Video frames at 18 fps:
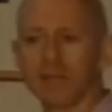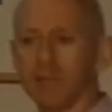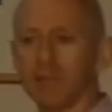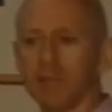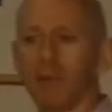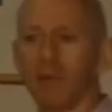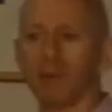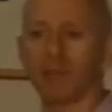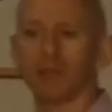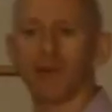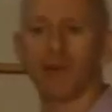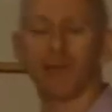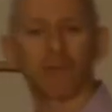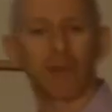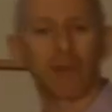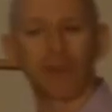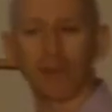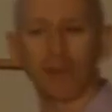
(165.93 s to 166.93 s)
tell them about what you're
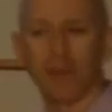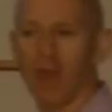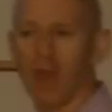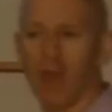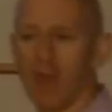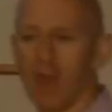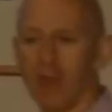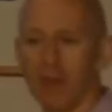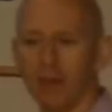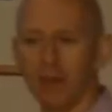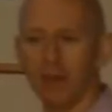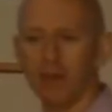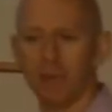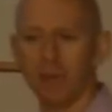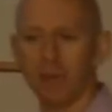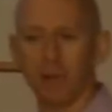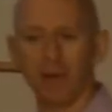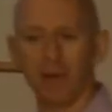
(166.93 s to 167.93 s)
offering,
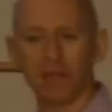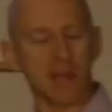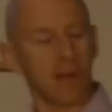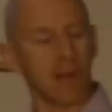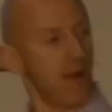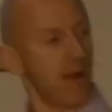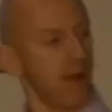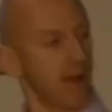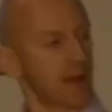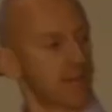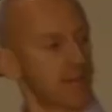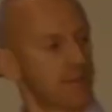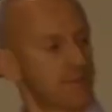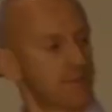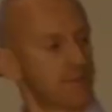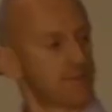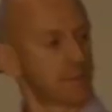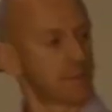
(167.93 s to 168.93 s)
and people might start buying.
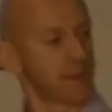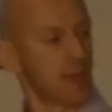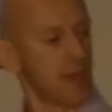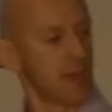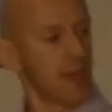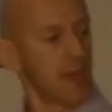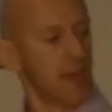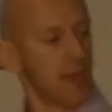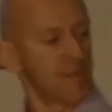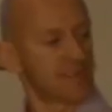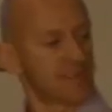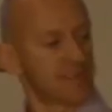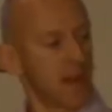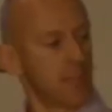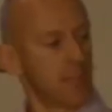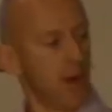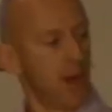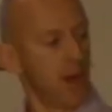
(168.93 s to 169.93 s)
They
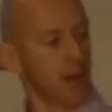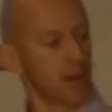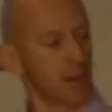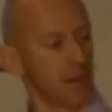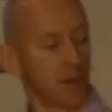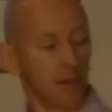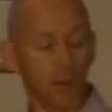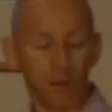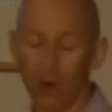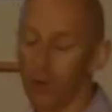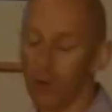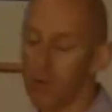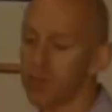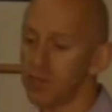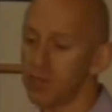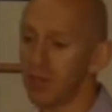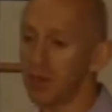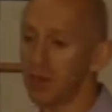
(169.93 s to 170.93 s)
start buying, you go,
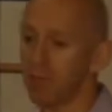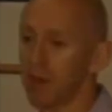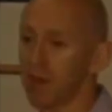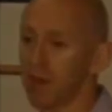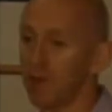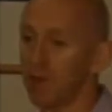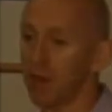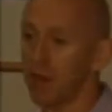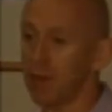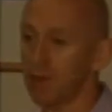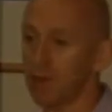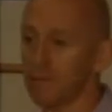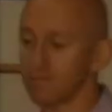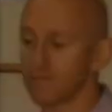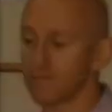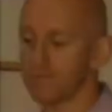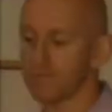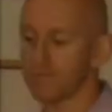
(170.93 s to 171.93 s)
holy shit, I better create it.
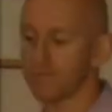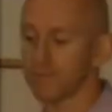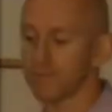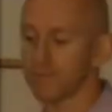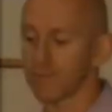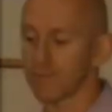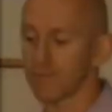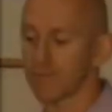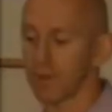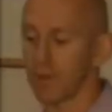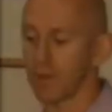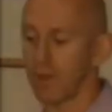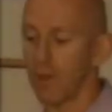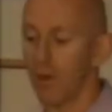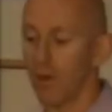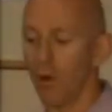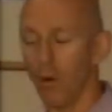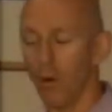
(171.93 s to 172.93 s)

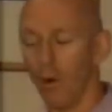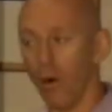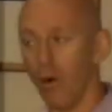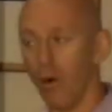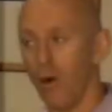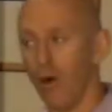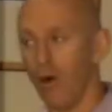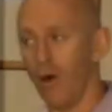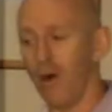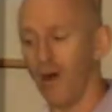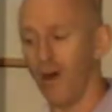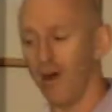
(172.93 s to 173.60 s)
Or,